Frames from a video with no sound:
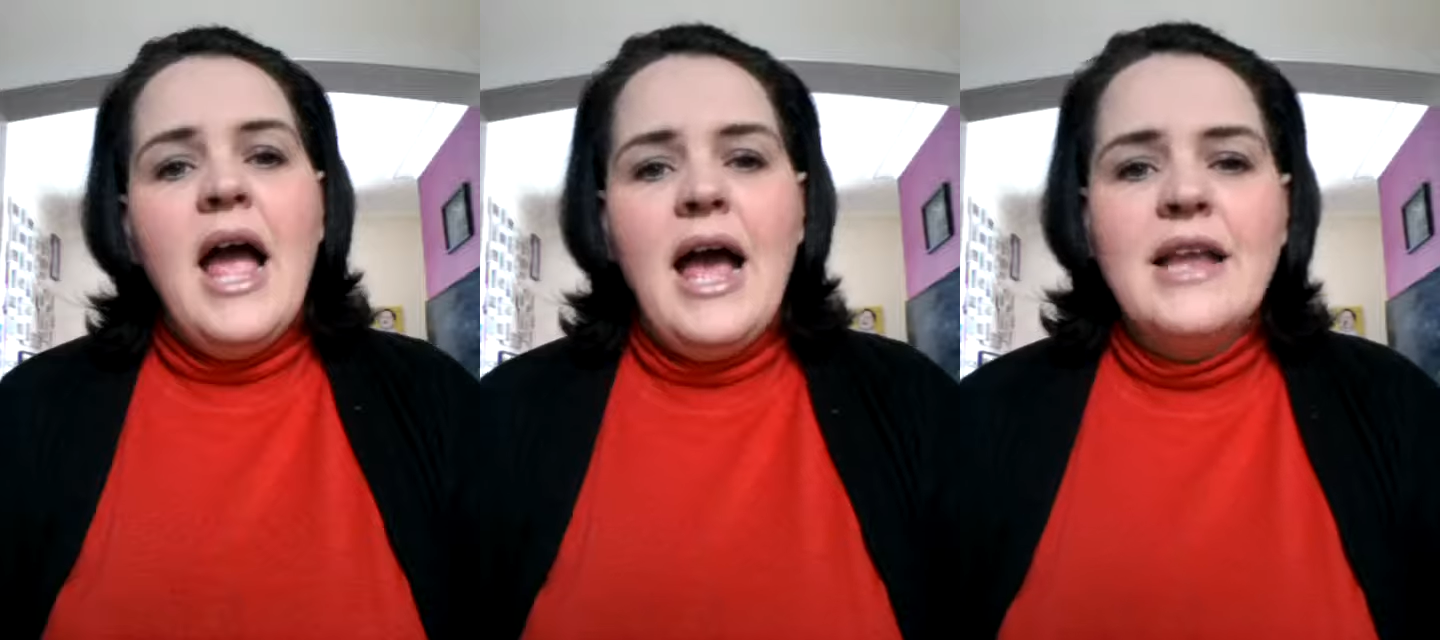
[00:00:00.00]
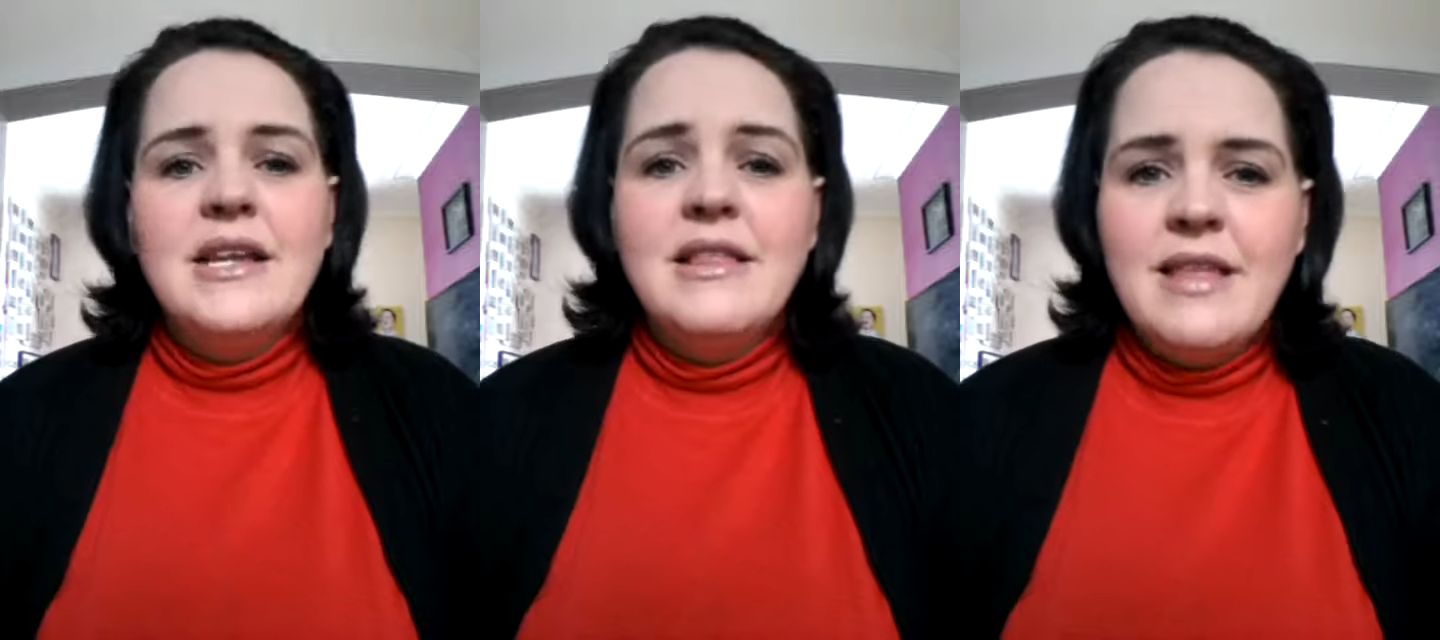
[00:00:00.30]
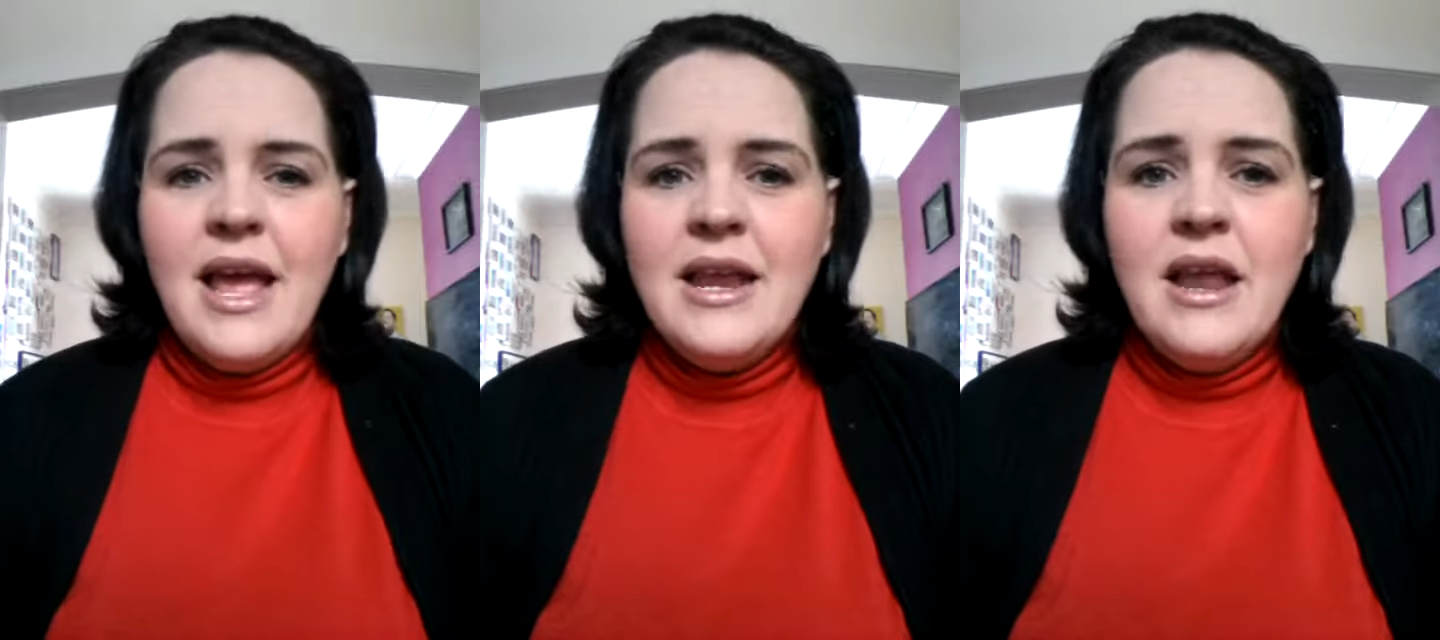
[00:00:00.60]
and it
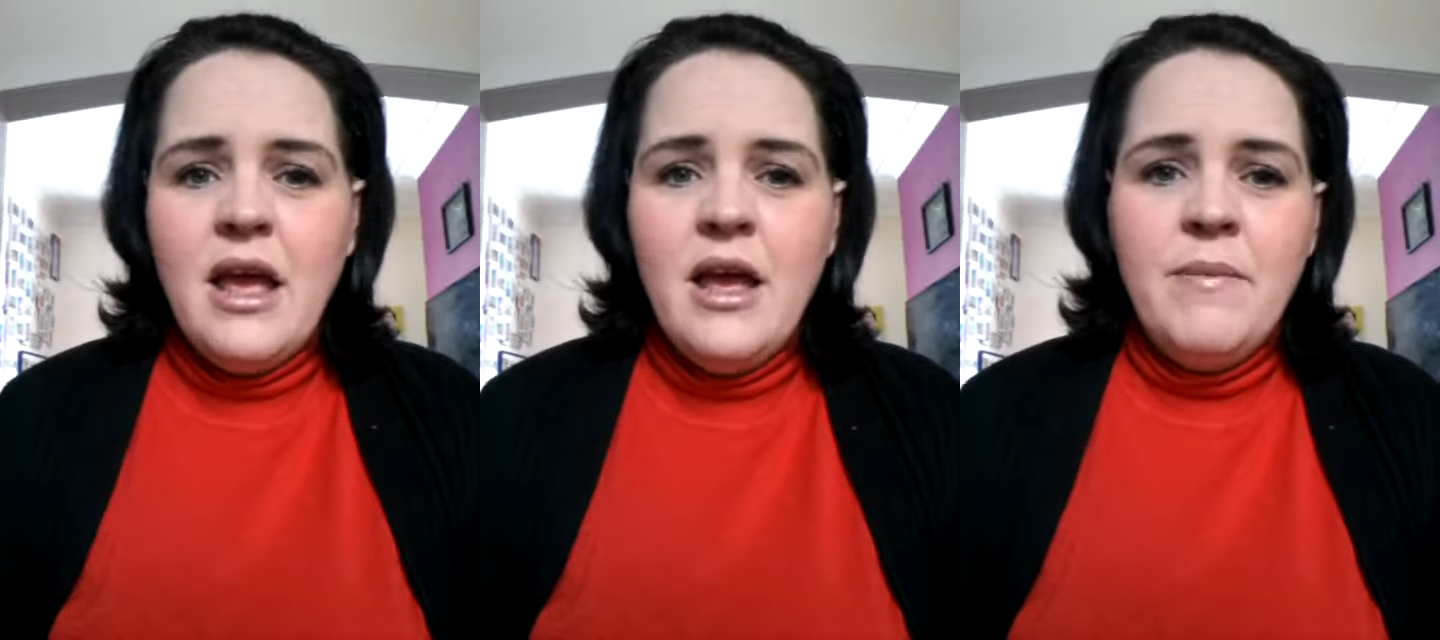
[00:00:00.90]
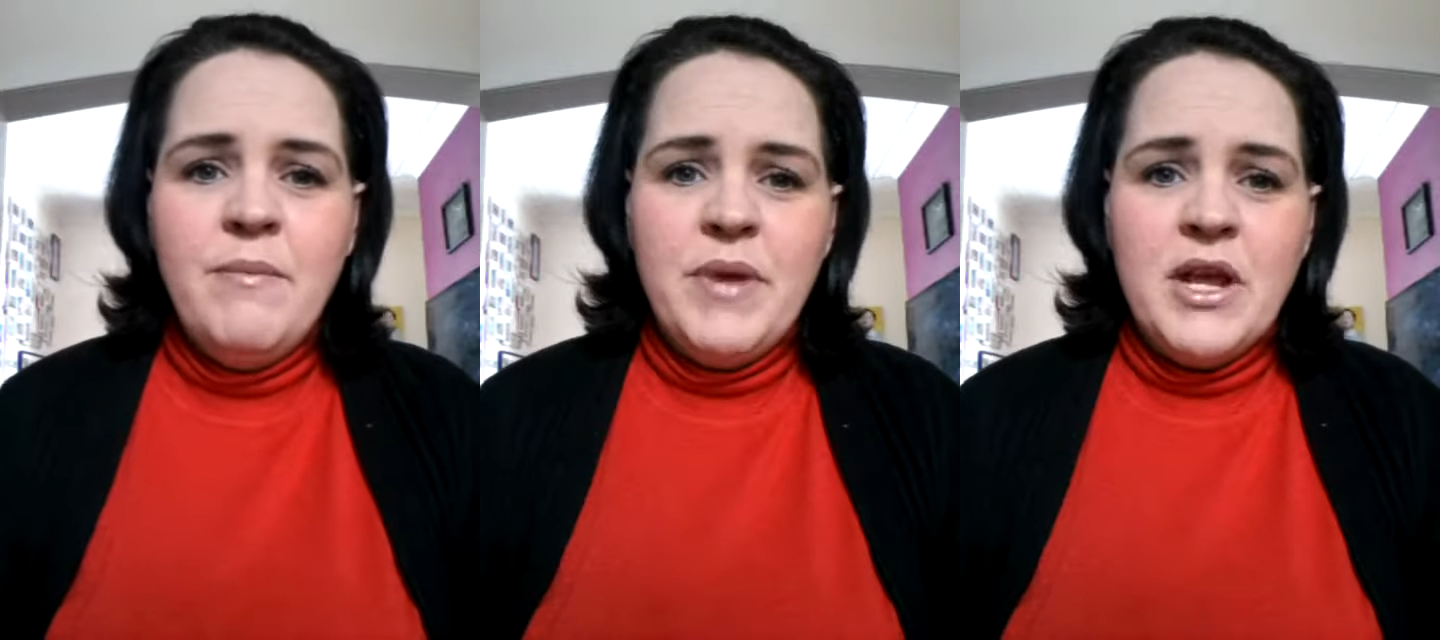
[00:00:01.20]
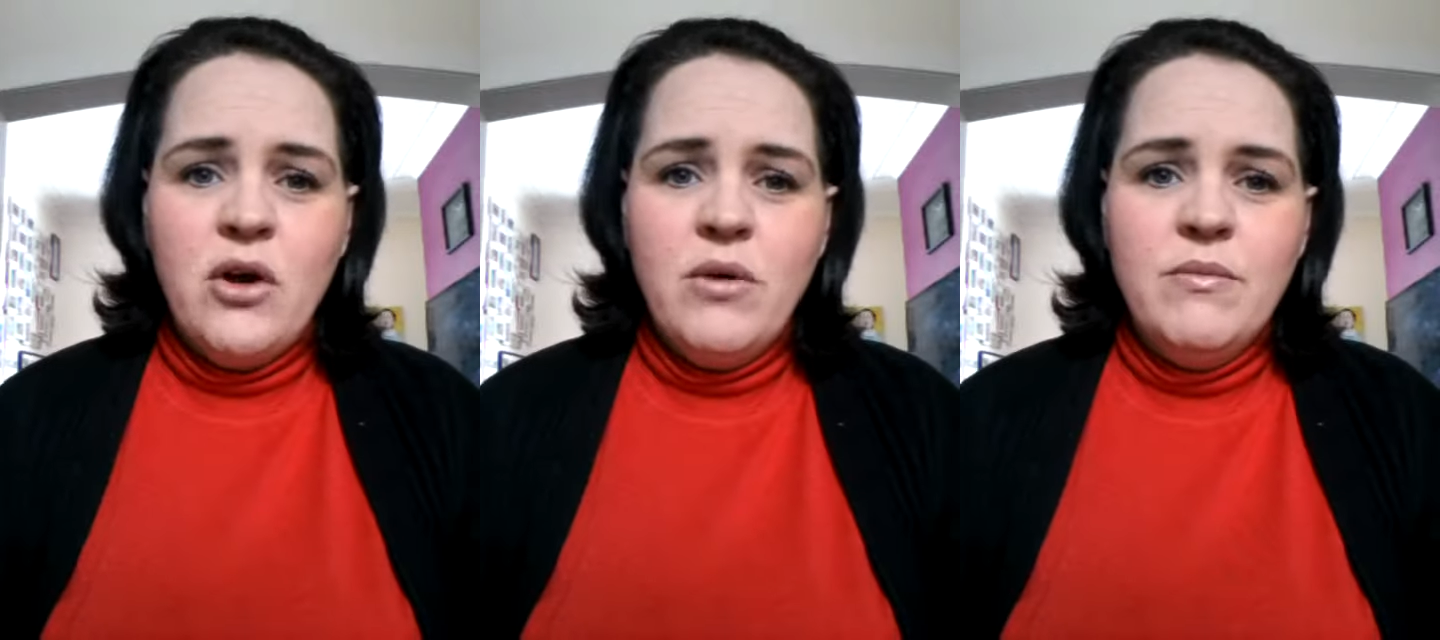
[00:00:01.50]
then
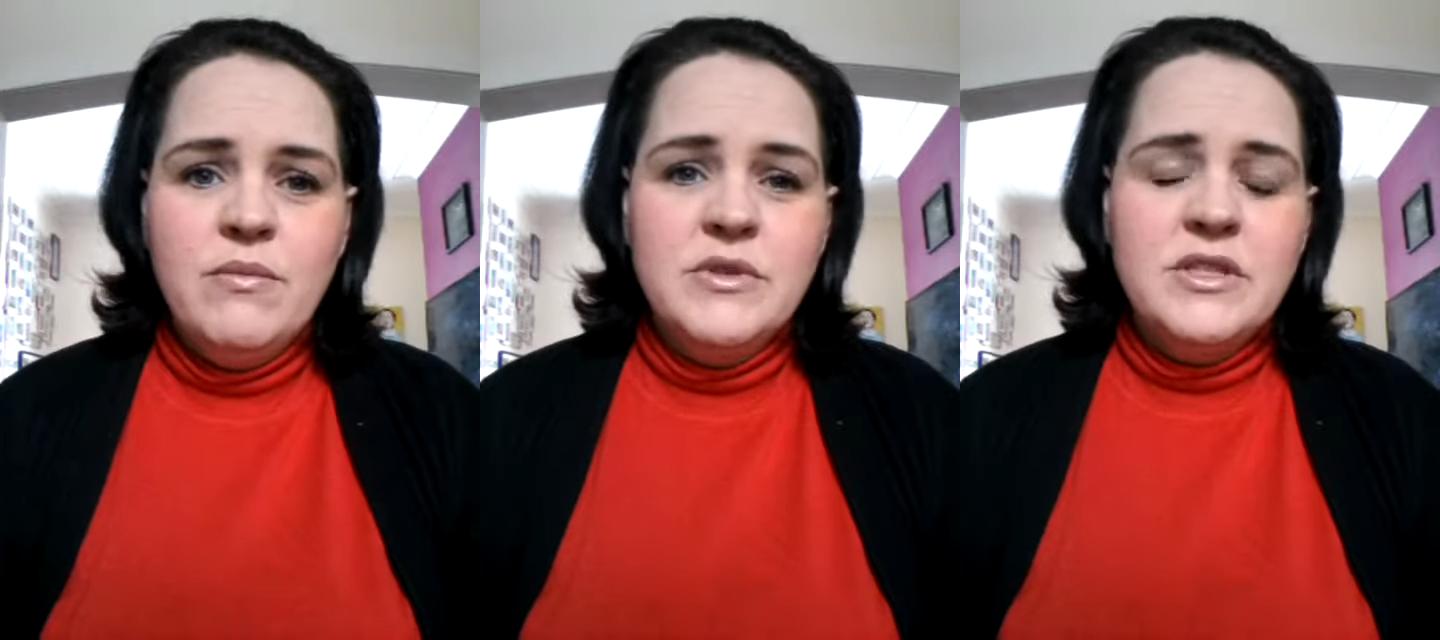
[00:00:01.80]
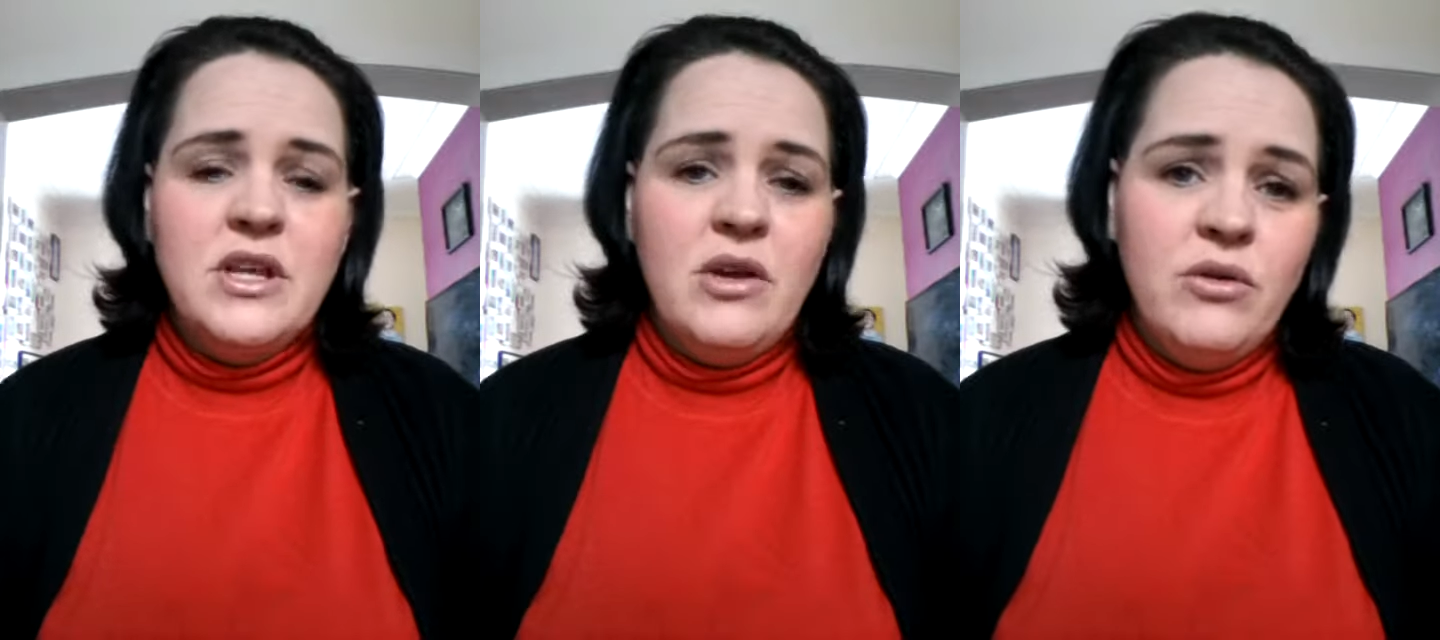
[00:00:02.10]
becomes